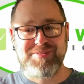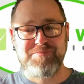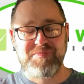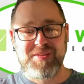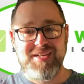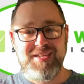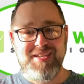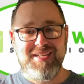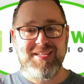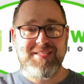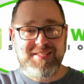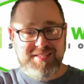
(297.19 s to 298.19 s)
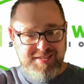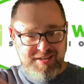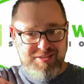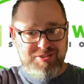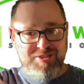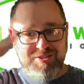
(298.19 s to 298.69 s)
You think
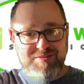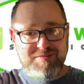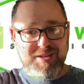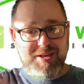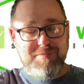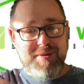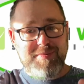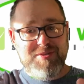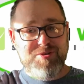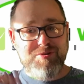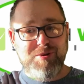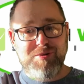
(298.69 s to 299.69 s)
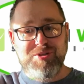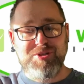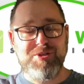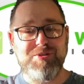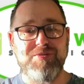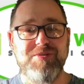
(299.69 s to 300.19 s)
TikTok are just people scrolling
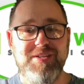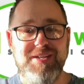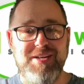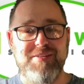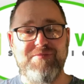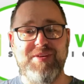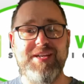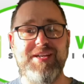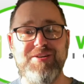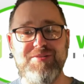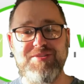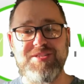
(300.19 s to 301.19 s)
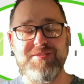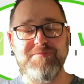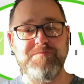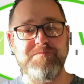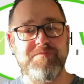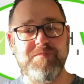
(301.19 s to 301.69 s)
through videos and
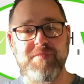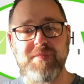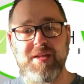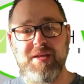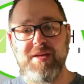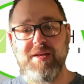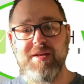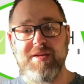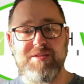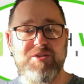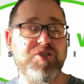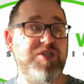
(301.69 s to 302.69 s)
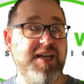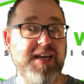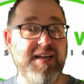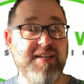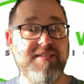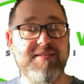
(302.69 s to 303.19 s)
they're just
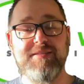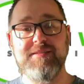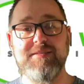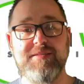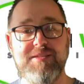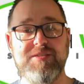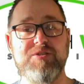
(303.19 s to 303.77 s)
kids. They're